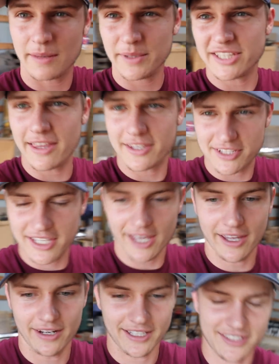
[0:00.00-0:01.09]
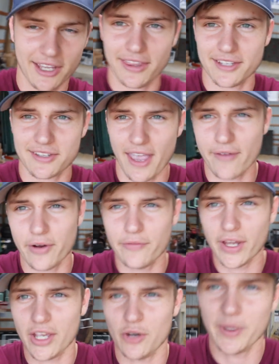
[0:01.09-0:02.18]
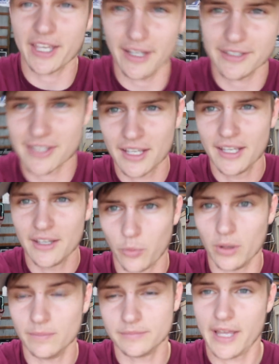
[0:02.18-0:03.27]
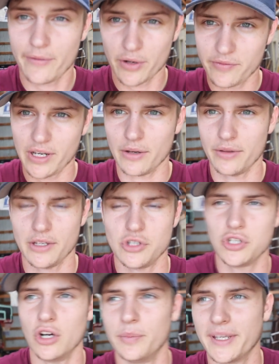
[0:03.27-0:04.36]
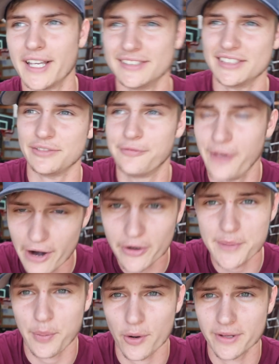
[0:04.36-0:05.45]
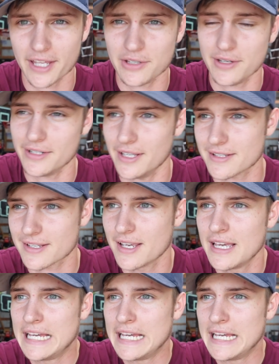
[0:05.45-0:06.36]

Let me say this again. I say this every video because, well, every video this June, because it's very important that you hear this.